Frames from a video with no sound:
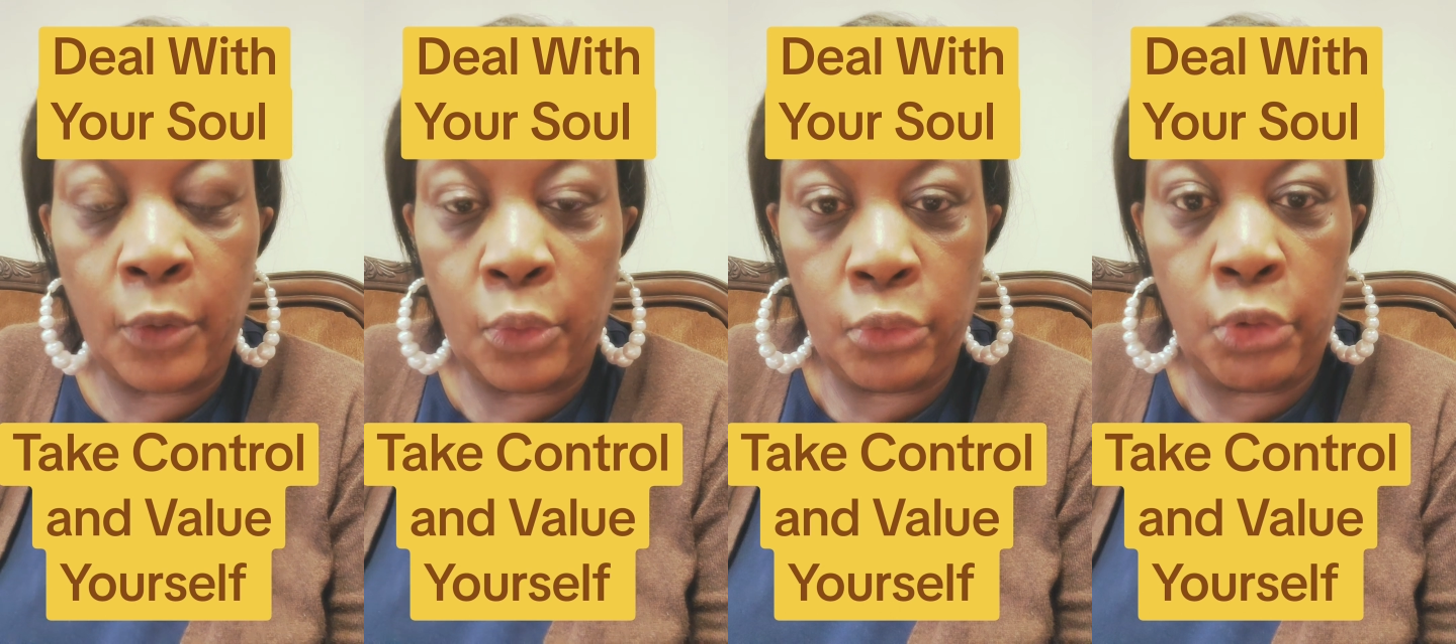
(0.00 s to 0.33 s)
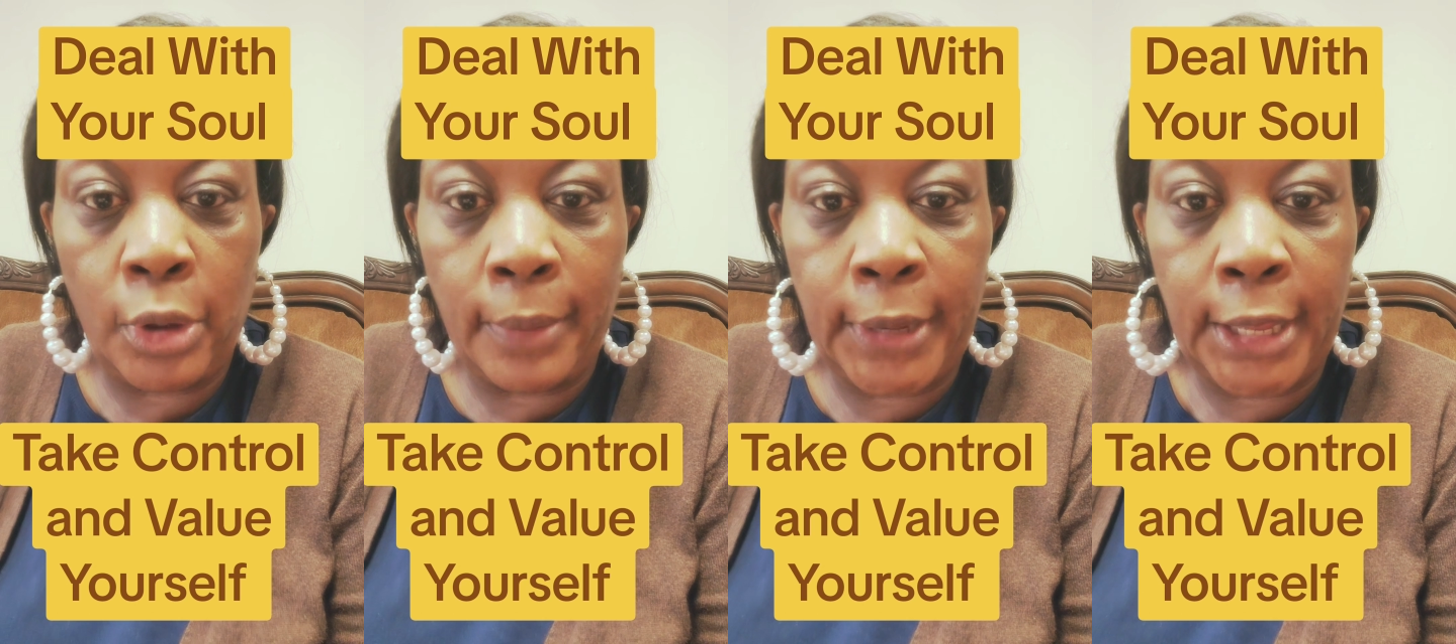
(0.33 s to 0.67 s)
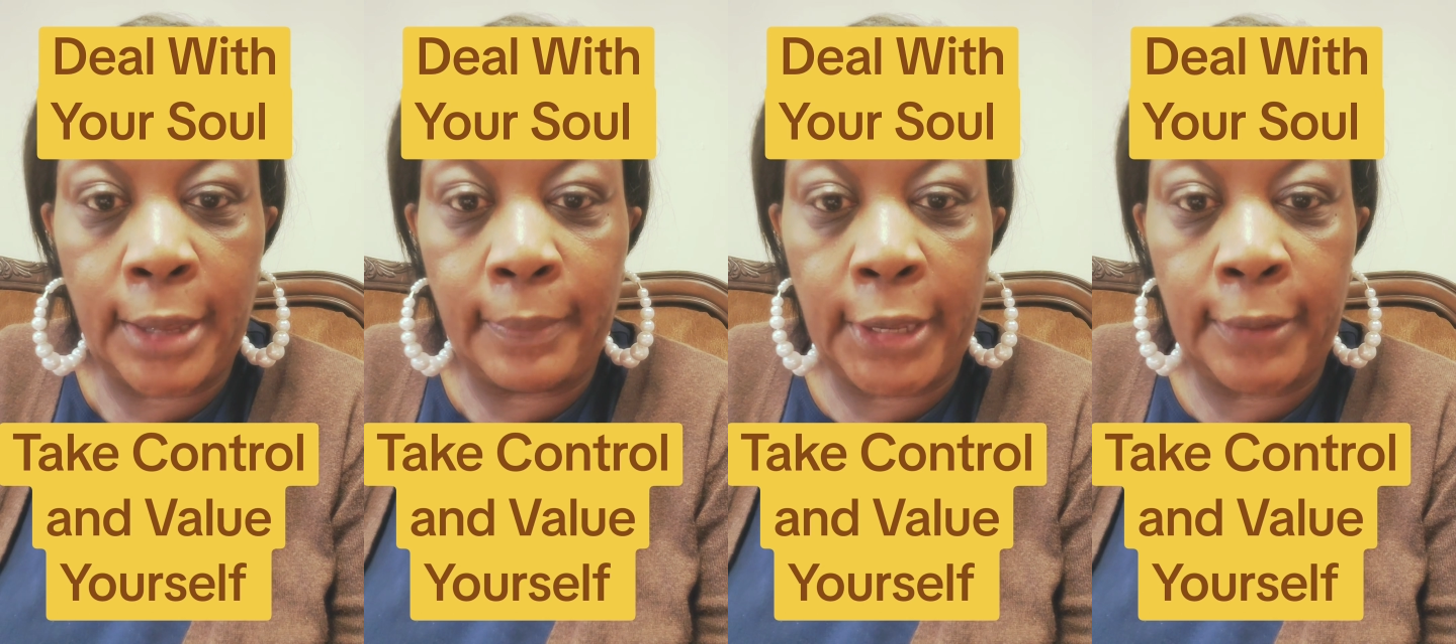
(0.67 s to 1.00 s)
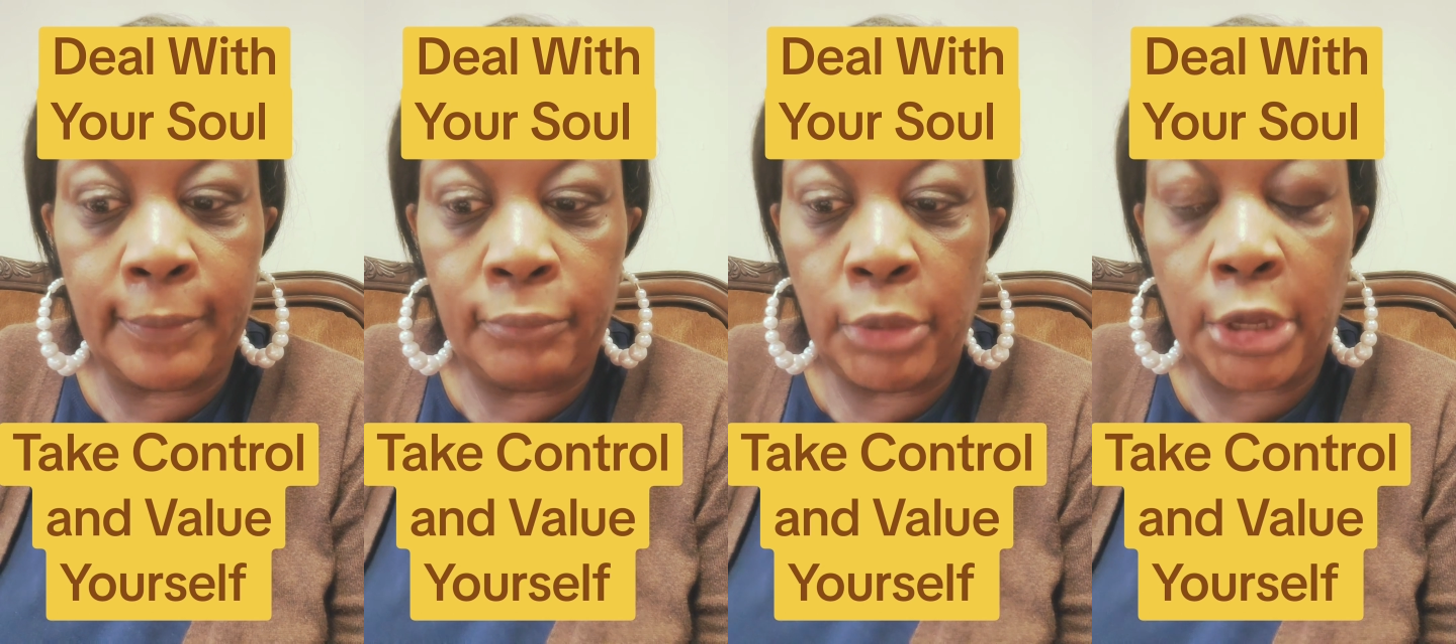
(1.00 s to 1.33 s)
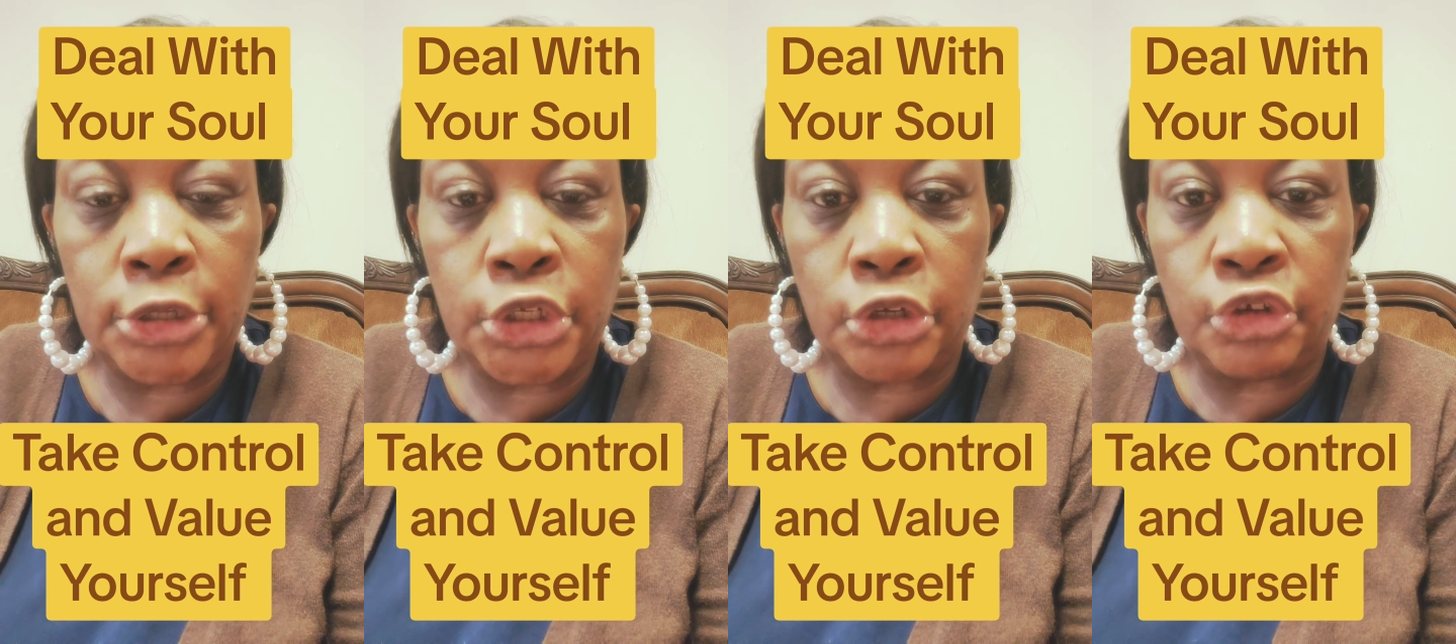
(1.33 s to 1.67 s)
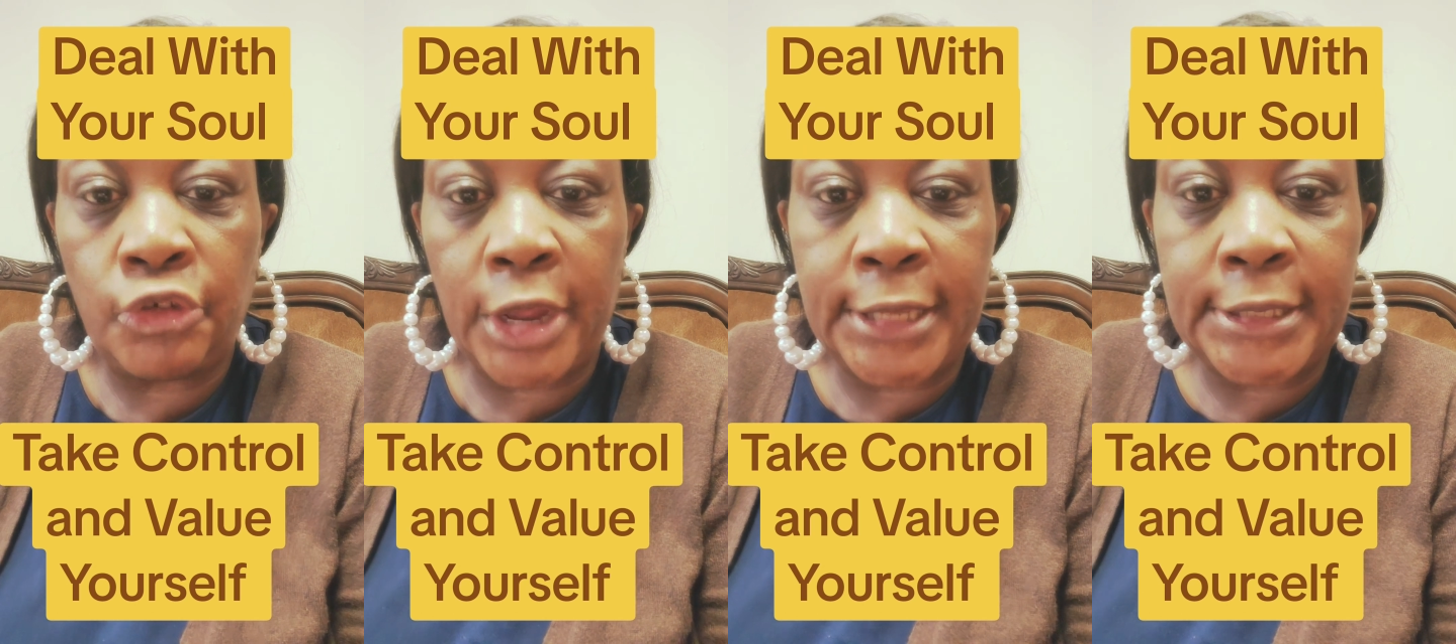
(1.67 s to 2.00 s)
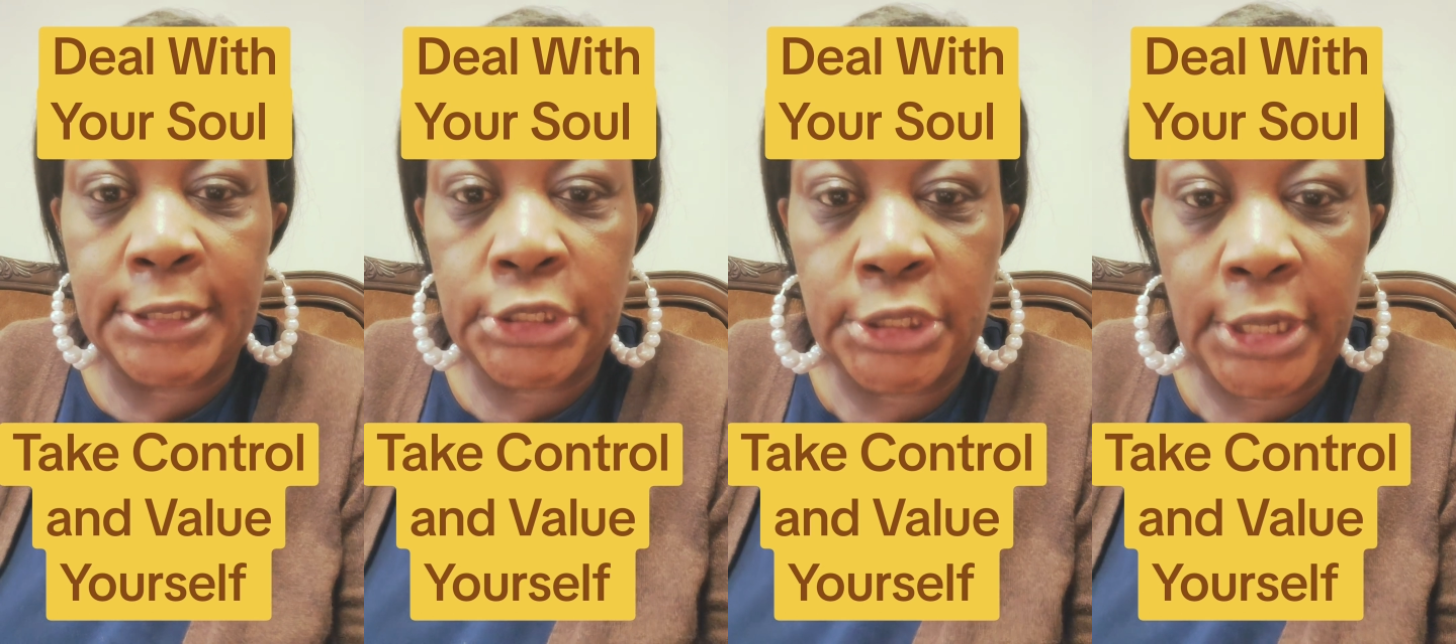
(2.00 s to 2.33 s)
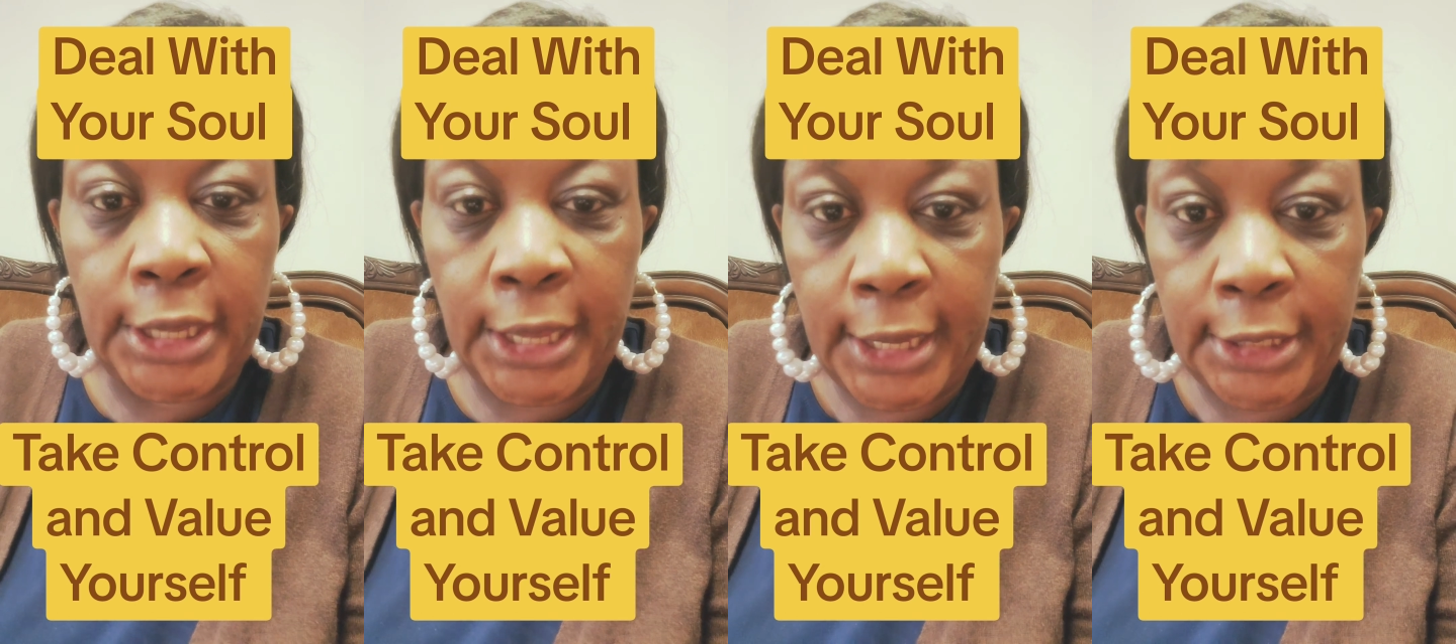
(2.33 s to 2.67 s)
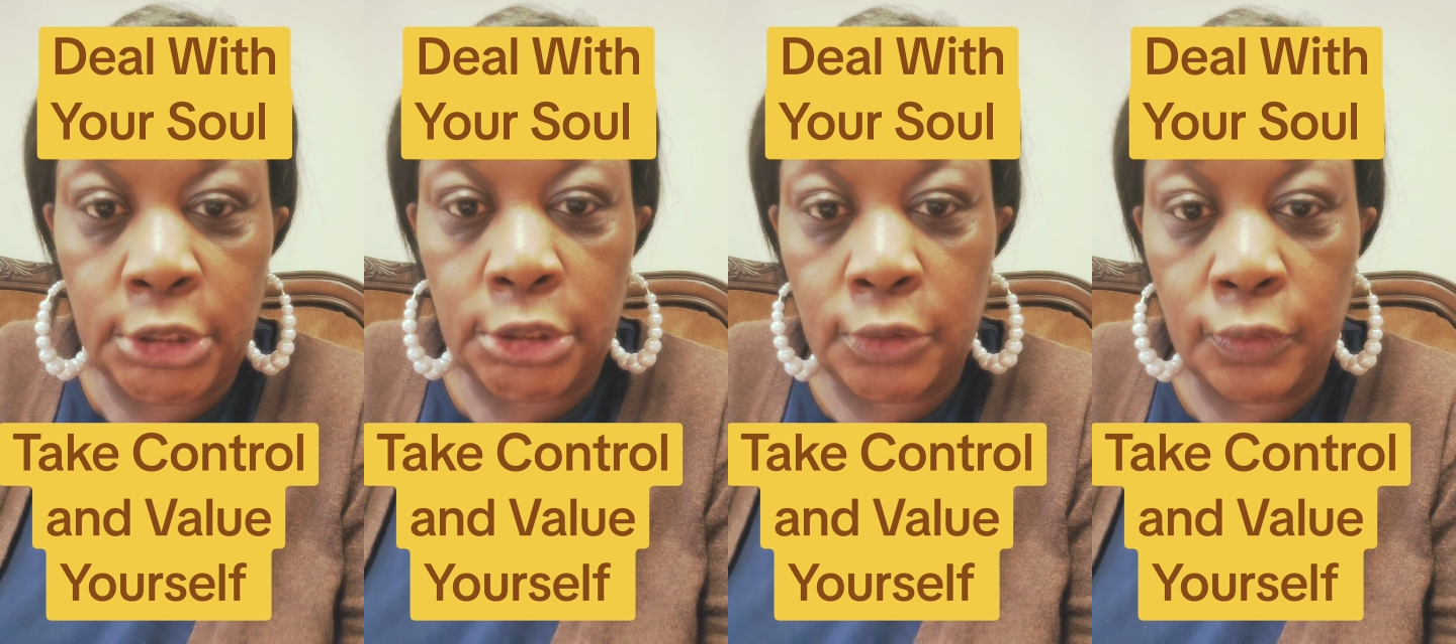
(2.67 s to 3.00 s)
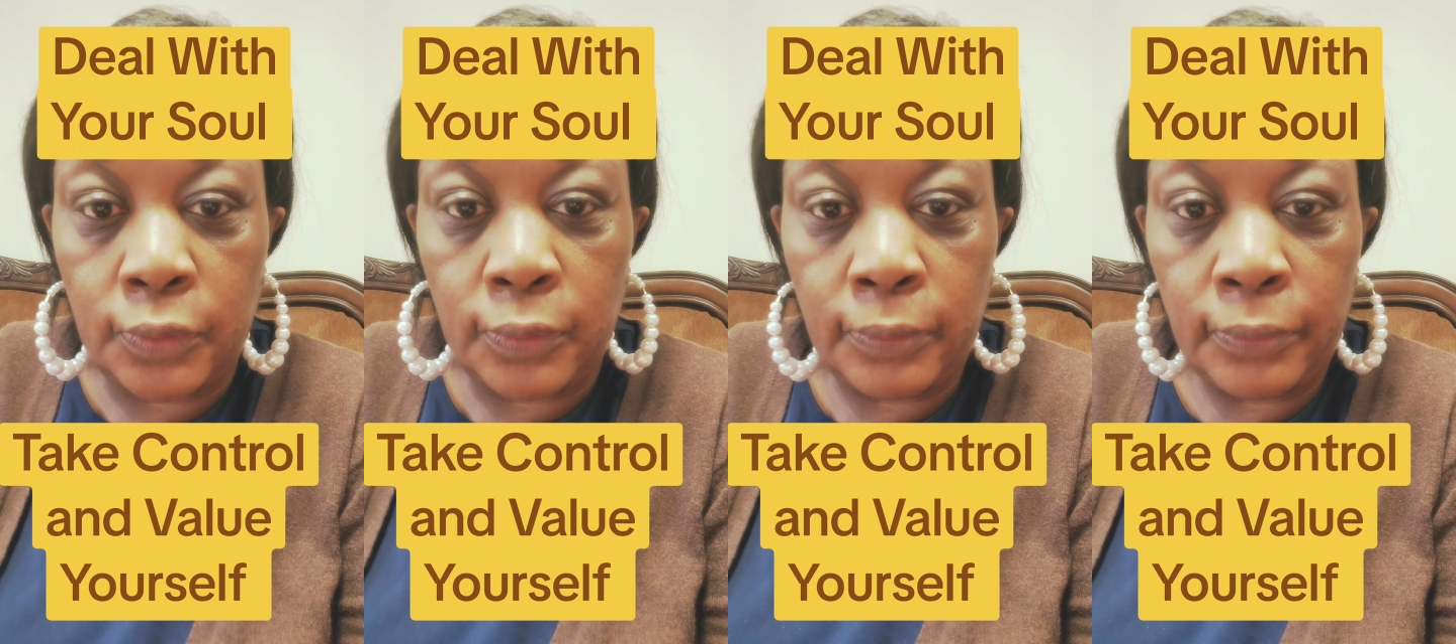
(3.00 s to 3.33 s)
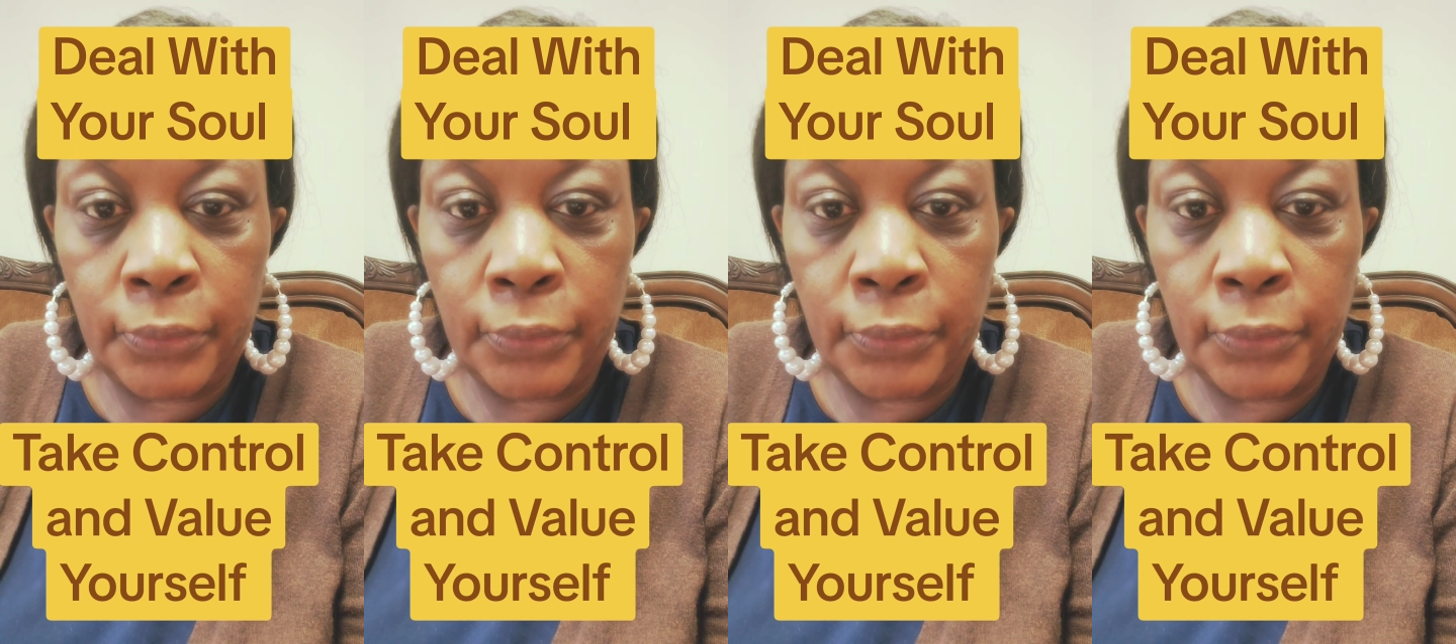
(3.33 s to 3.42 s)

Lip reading: who you are becoming because you're transitioning into